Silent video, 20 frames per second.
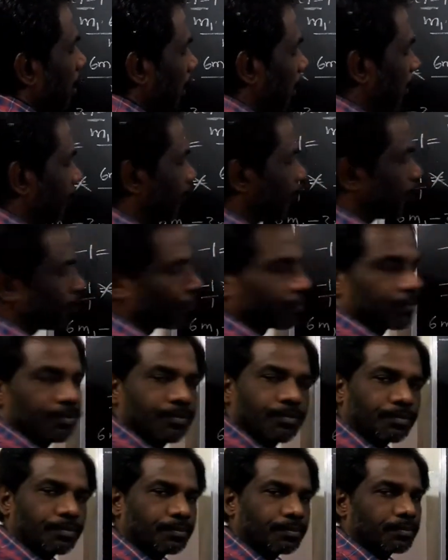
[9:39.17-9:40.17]
m2.
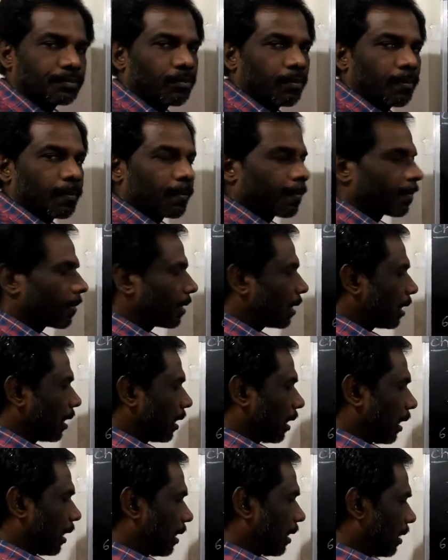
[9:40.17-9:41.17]

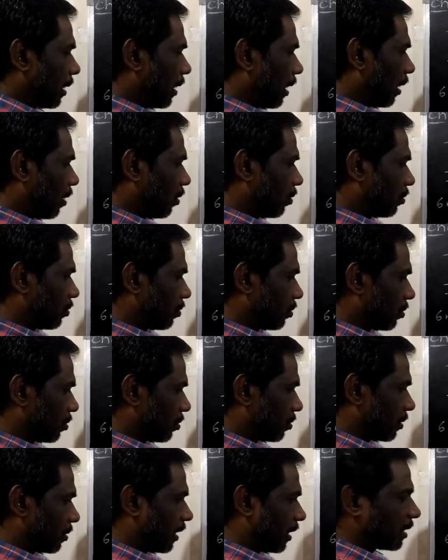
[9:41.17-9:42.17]
And now
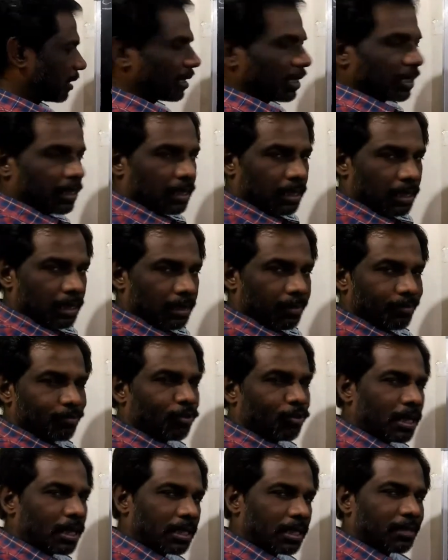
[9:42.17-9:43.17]
take the
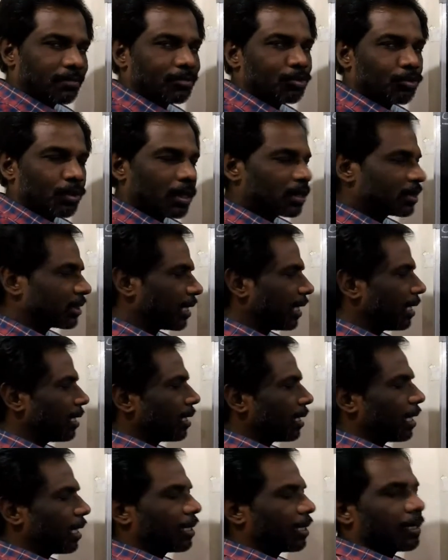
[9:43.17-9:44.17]
m1 terms one side
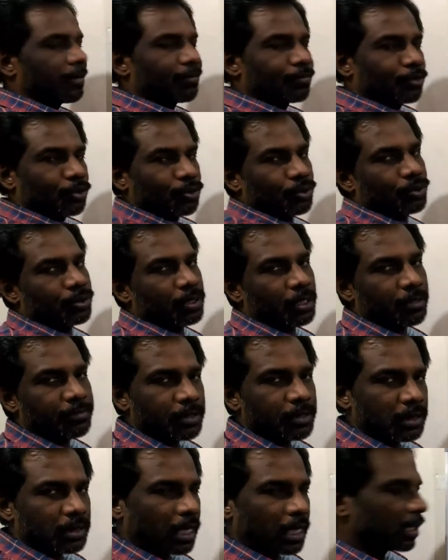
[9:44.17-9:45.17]
and m2
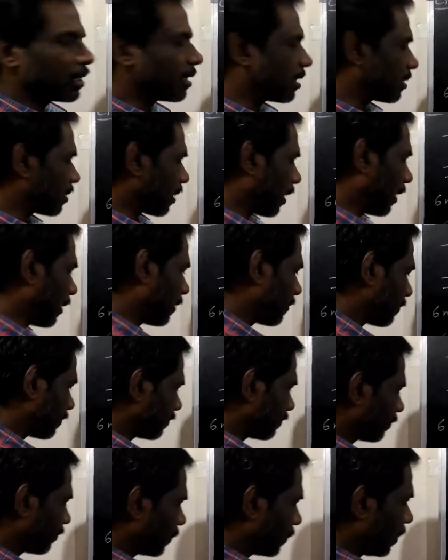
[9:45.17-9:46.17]
terms another side.
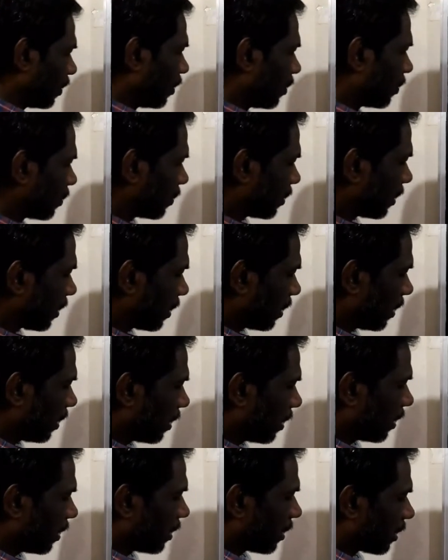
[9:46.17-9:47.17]
See,
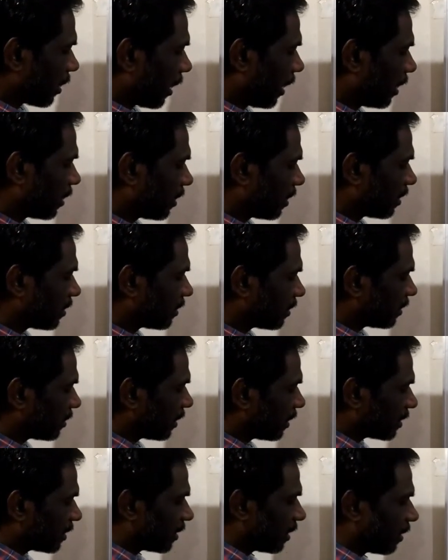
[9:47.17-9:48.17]
write this
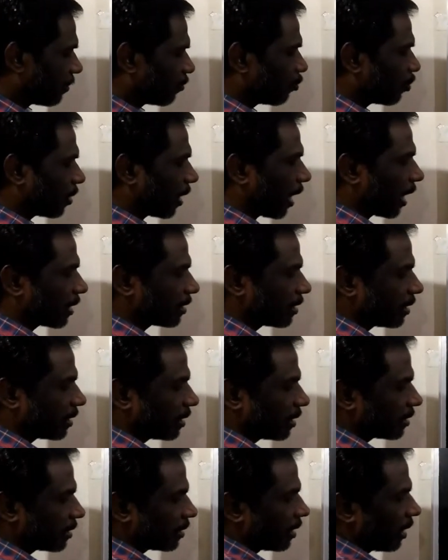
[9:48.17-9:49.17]
6m1 as it
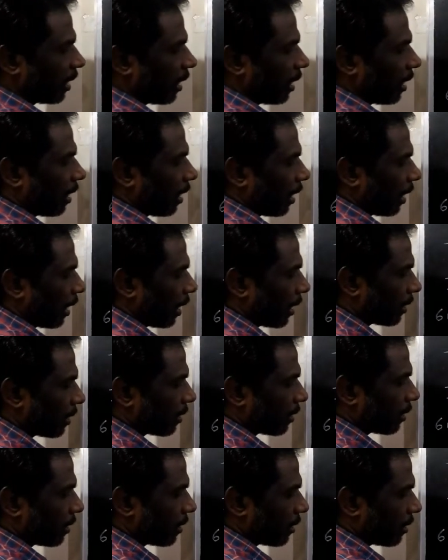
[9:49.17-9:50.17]
is
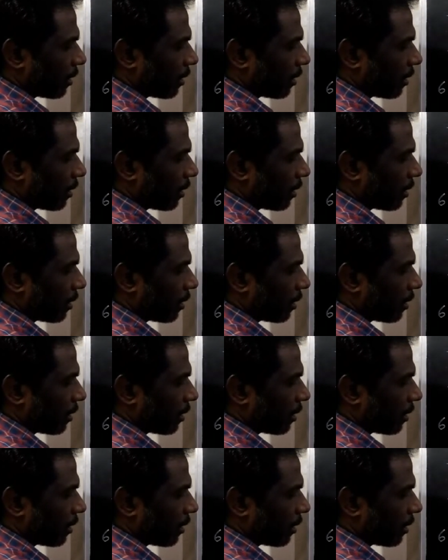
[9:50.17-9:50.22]
and